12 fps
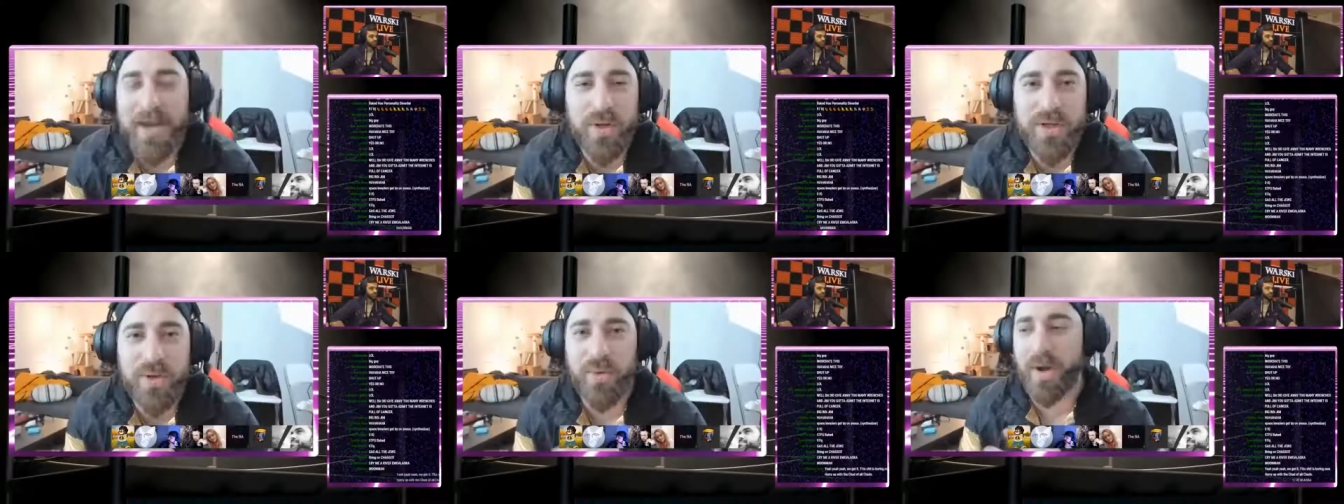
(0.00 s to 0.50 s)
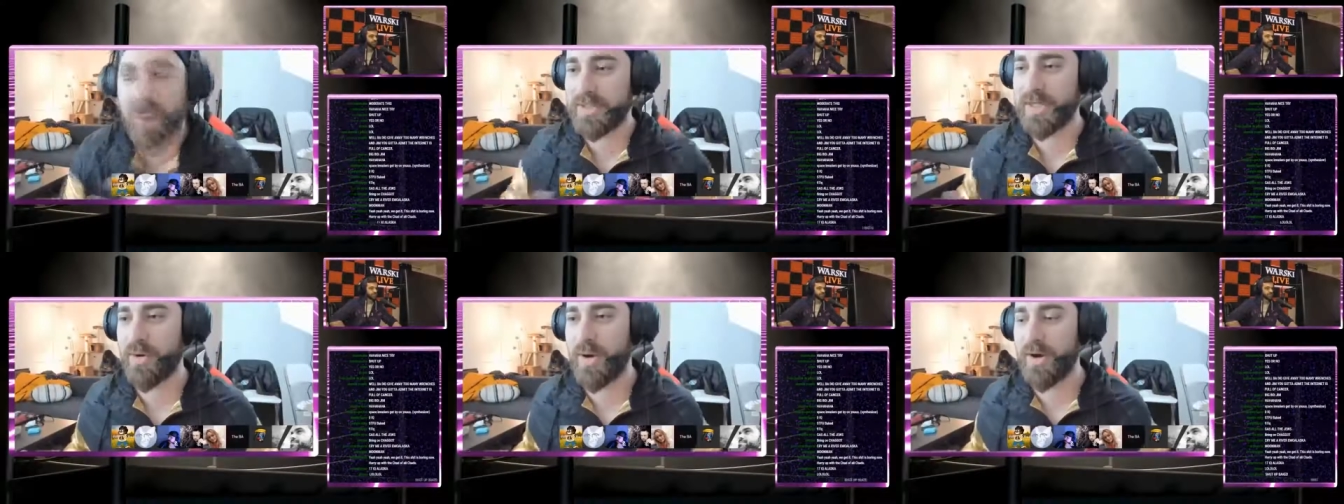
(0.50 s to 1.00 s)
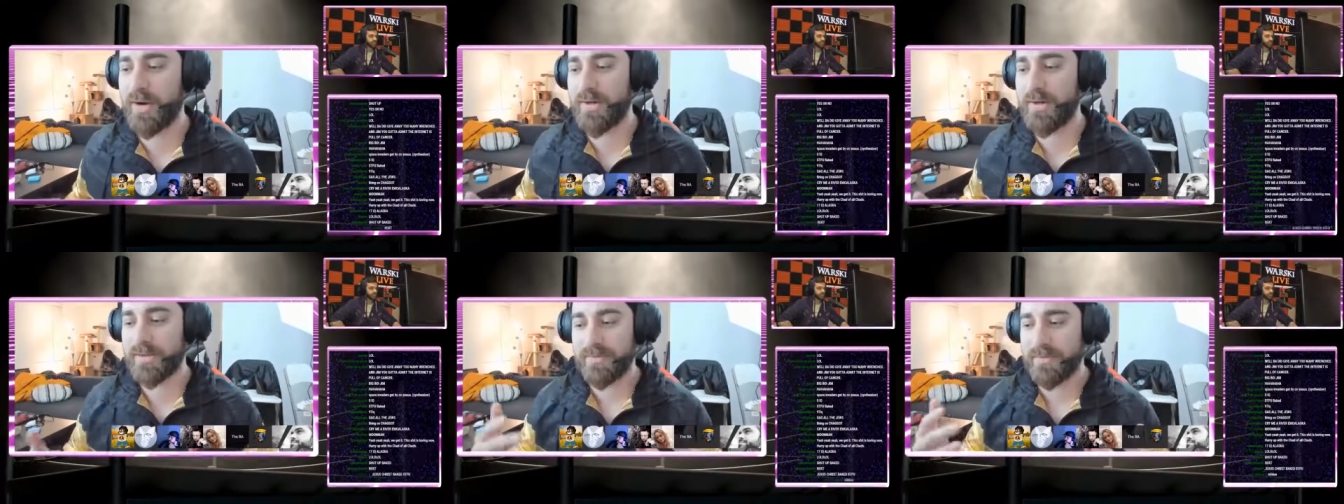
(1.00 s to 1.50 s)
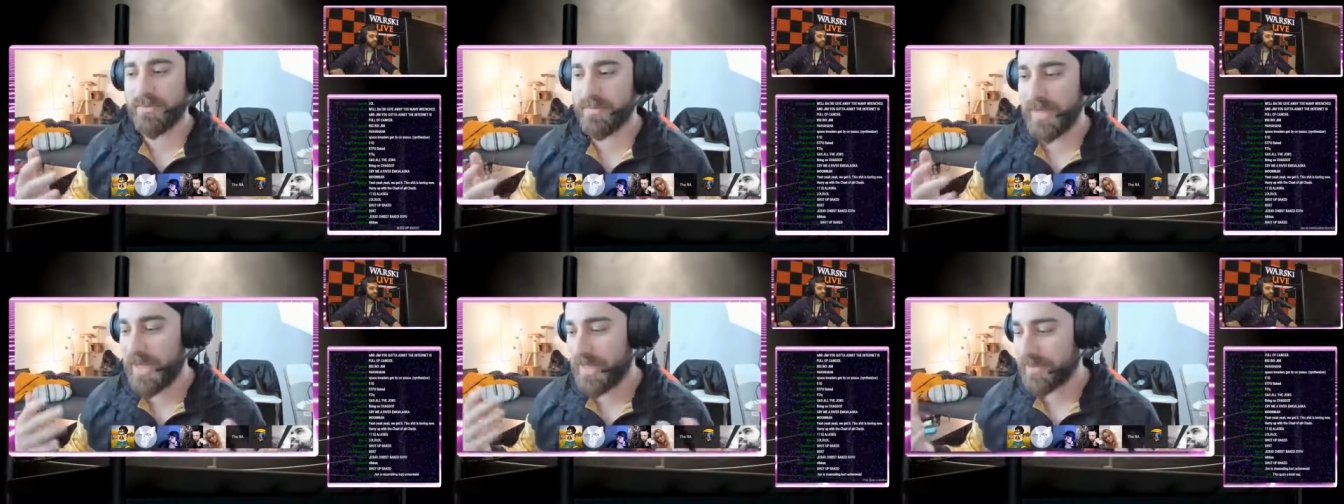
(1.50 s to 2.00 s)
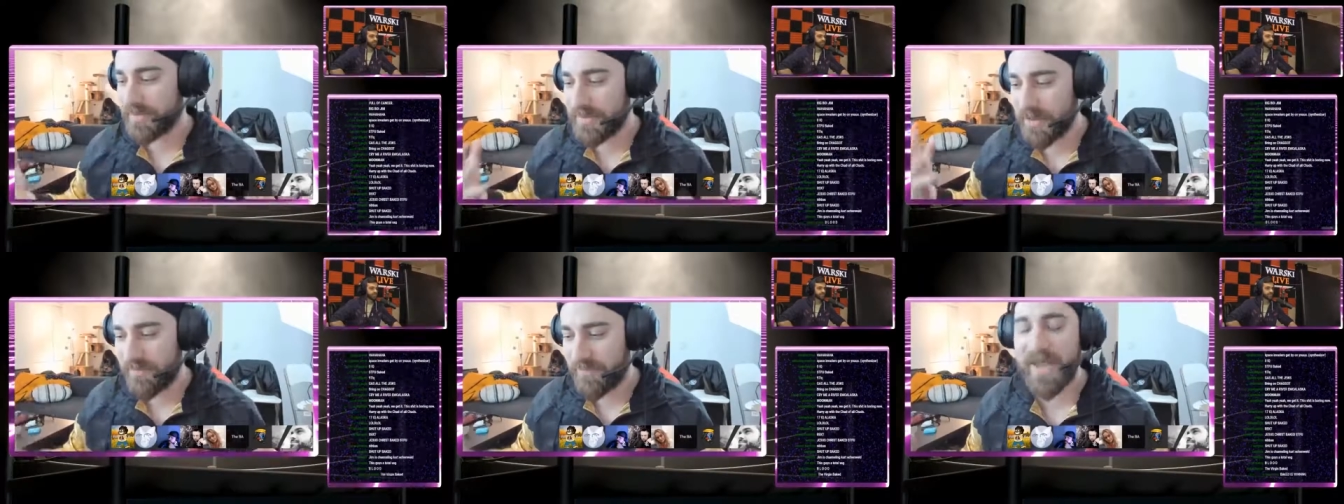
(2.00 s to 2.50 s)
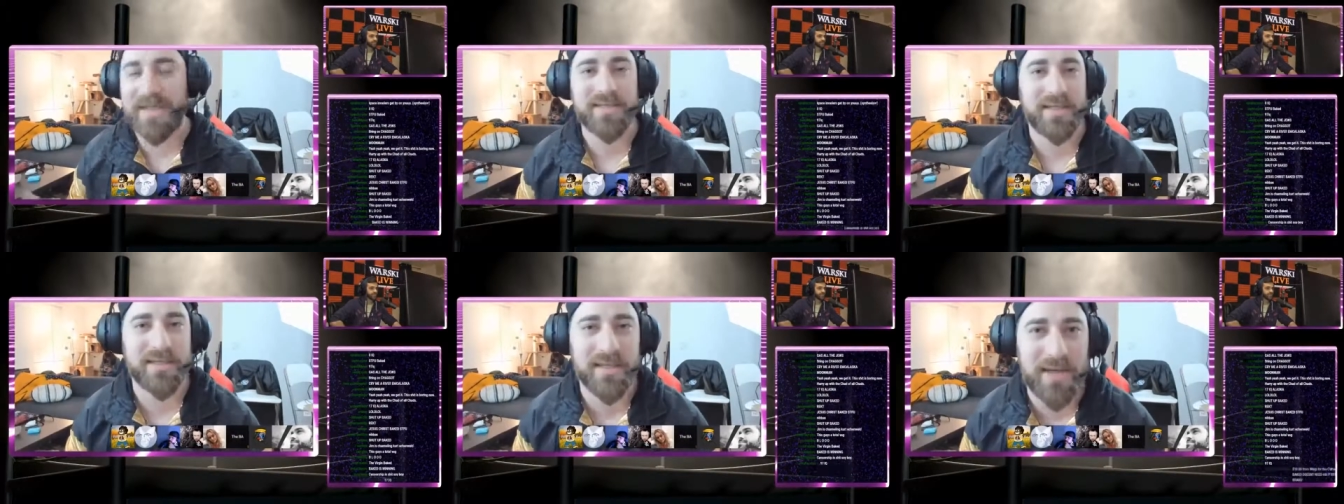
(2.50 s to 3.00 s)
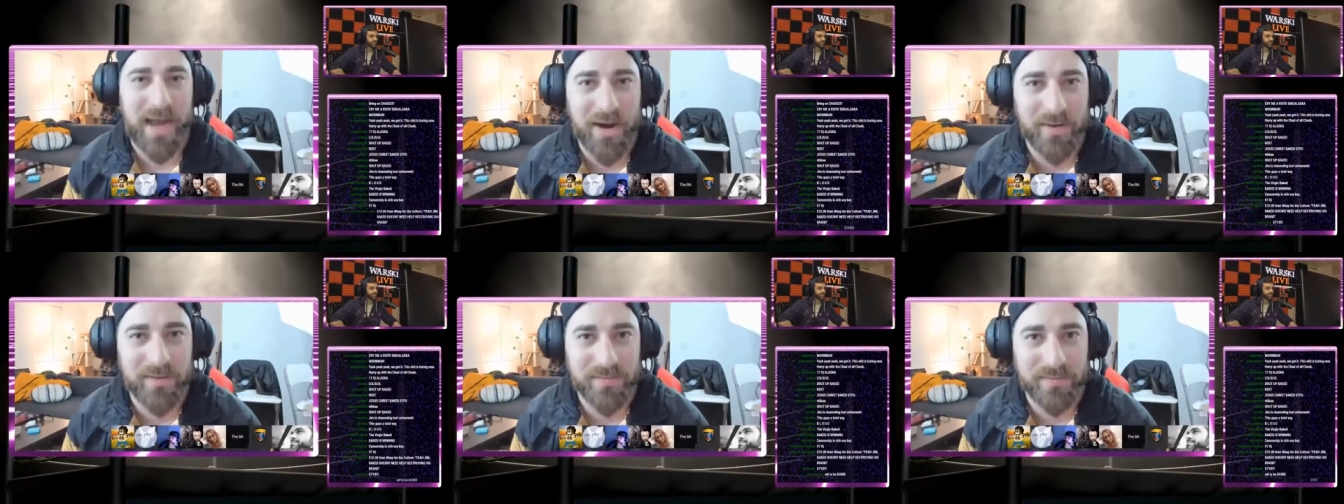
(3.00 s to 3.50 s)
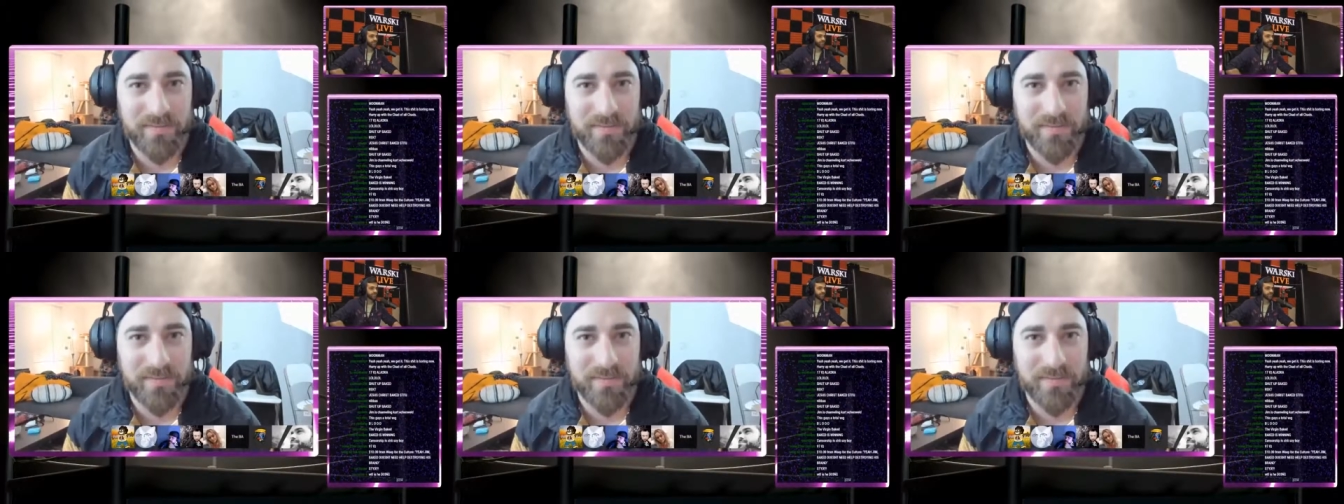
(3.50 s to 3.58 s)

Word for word: well, you also aren't like your face isn't out